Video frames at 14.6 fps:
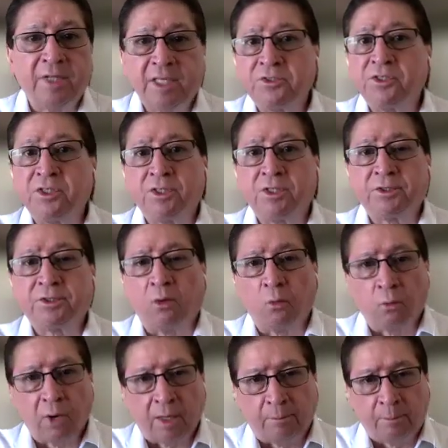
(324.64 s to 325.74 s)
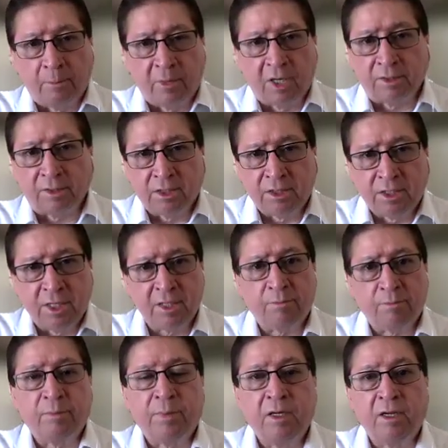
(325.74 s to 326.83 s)
So that's just a
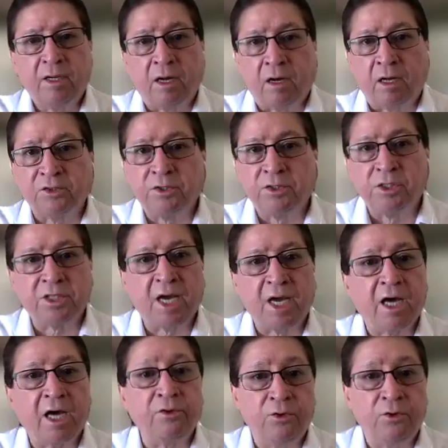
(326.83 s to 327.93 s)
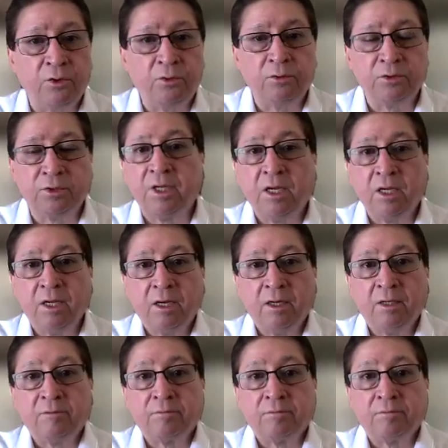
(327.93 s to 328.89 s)
tip on just how to use